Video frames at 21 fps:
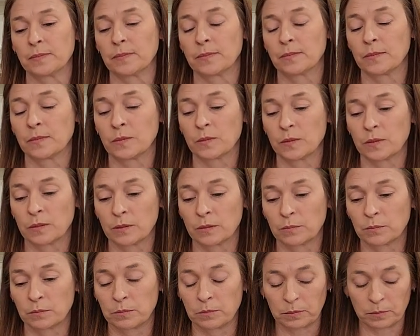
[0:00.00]

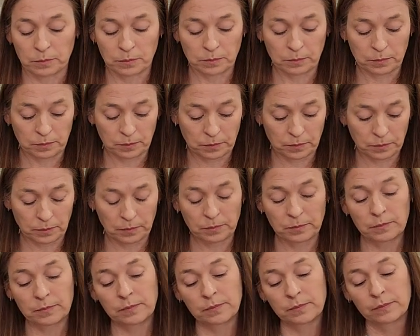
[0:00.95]

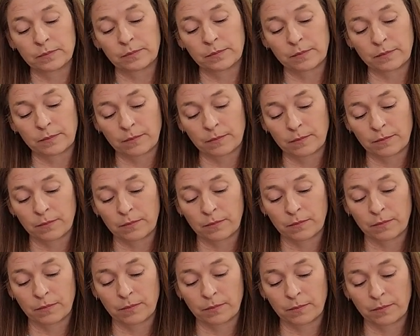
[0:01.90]

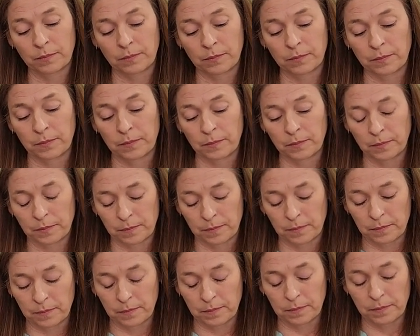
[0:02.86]

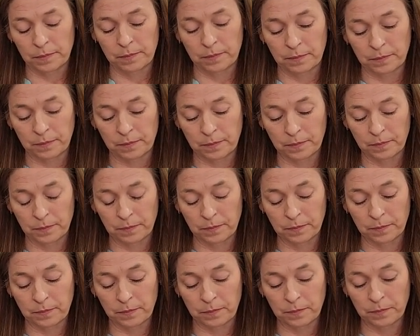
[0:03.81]

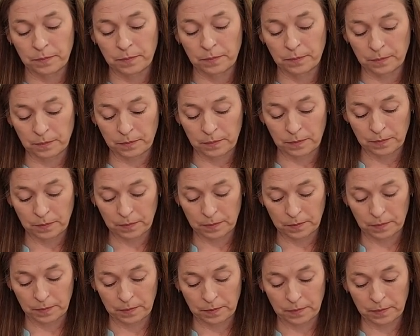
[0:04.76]

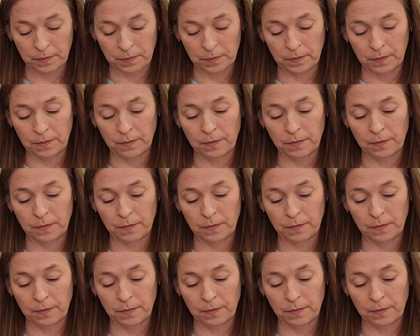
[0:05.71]
(silent)